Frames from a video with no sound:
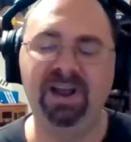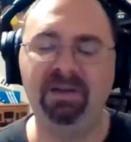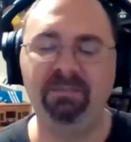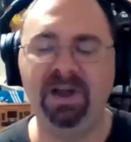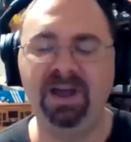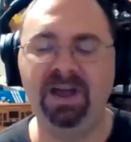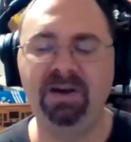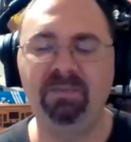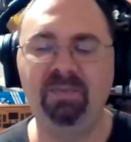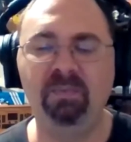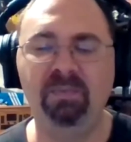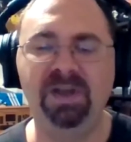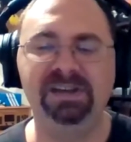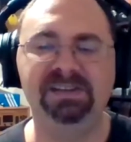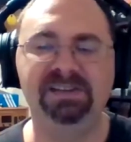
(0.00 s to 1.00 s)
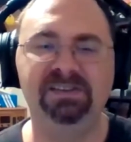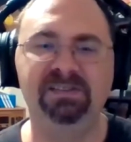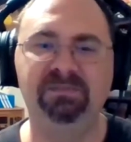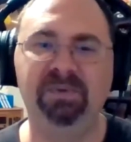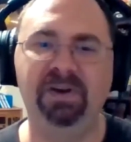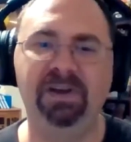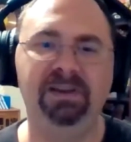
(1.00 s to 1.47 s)
on my honorable mentions,
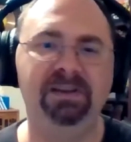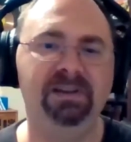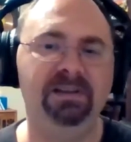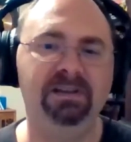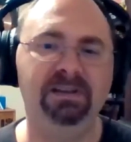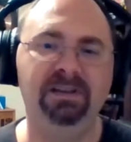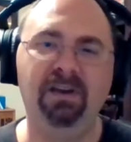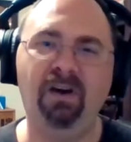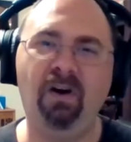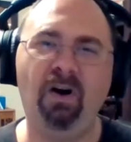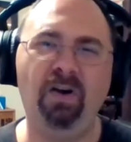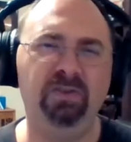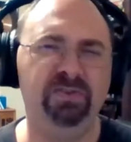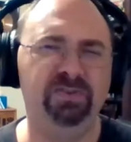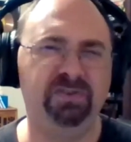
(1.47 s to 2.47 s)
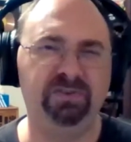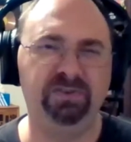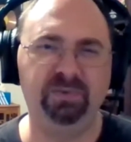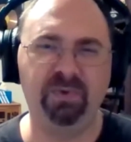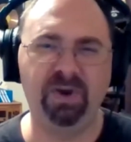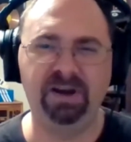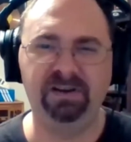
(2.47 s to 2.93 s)
but all those
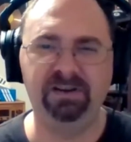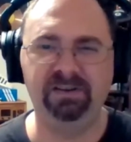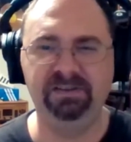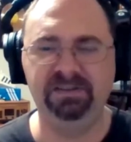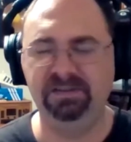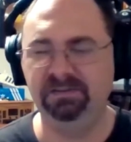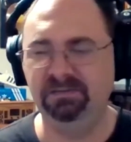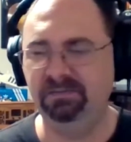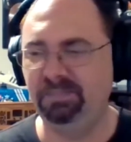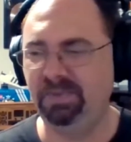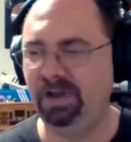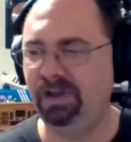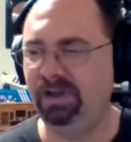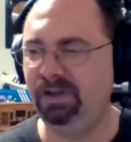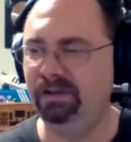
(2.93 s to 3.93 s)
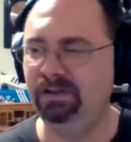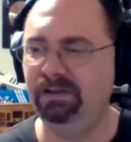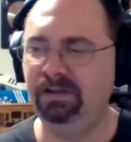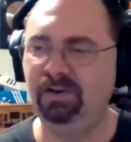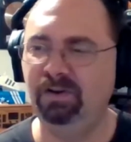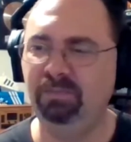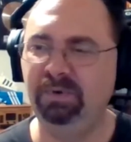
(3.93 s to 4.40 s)
early records by
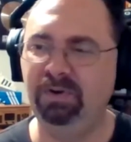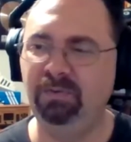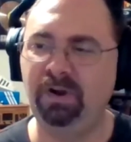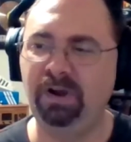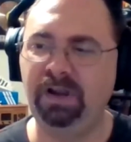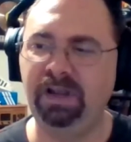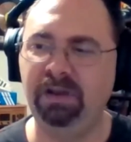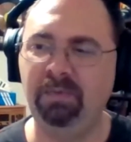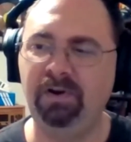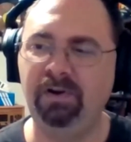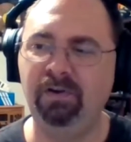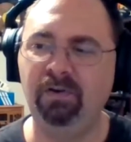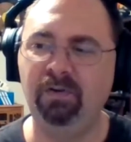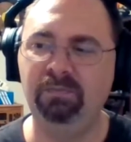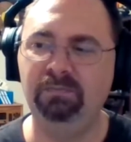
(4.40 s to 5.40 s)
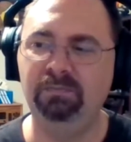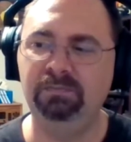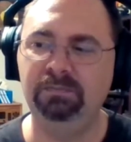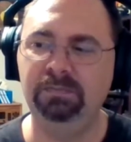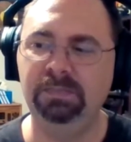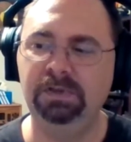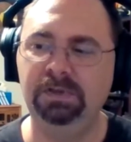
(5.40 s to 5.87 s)
Eric B. and Rakim are dope.
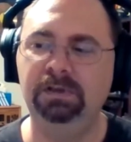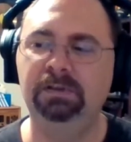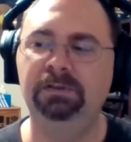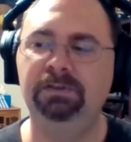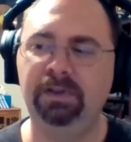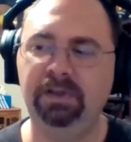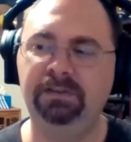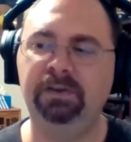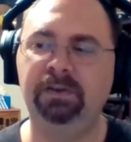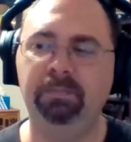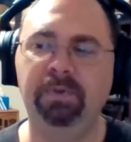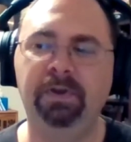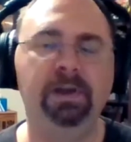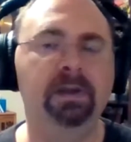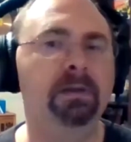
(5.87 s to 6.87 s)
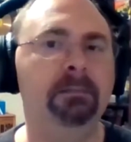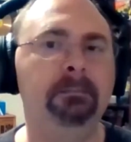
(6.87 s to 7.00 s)
So that's a good pick.